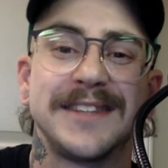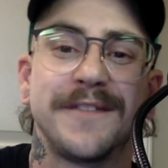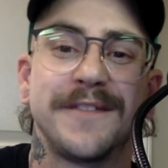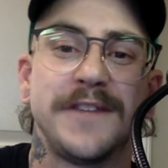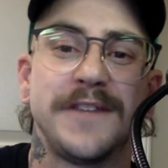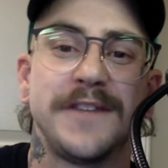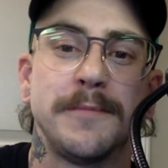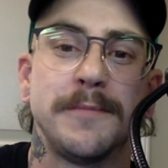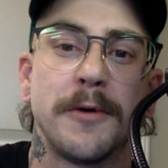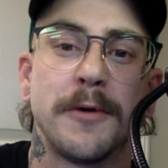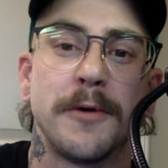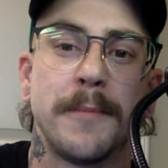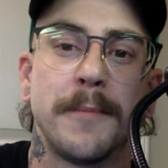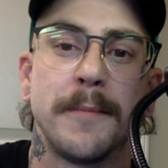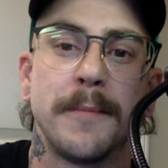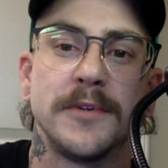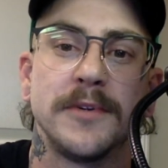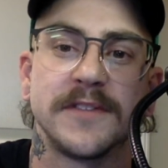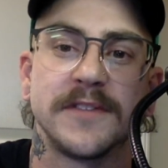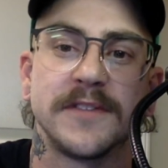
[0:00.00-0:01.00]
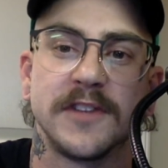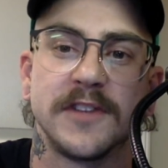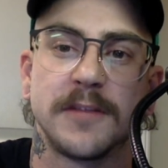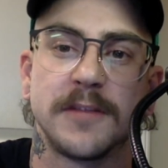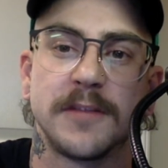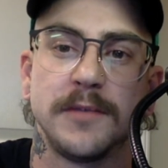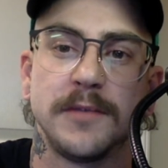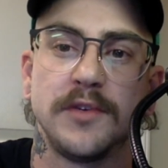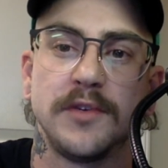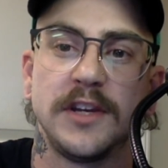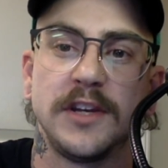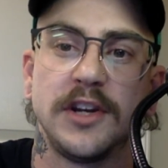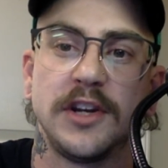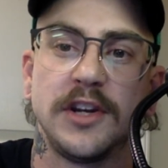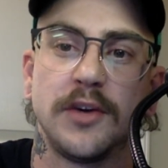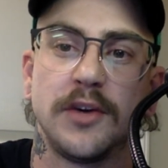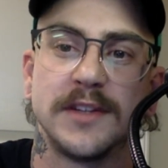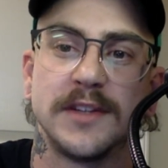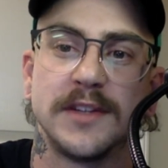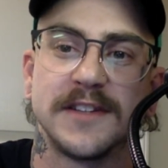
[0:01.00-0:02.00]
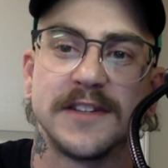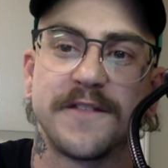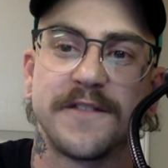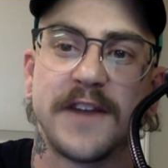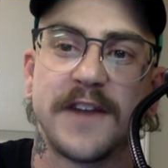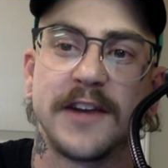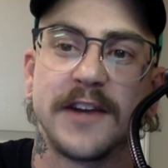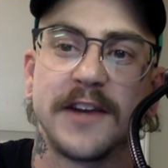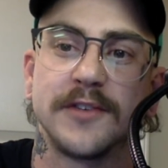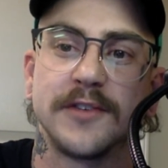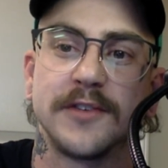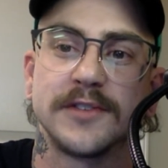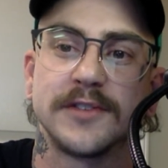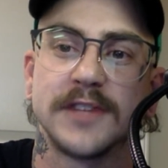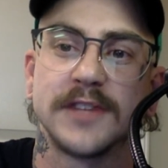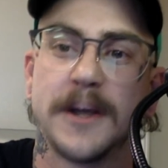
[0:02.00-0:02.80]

of female members of the community known as the Finders,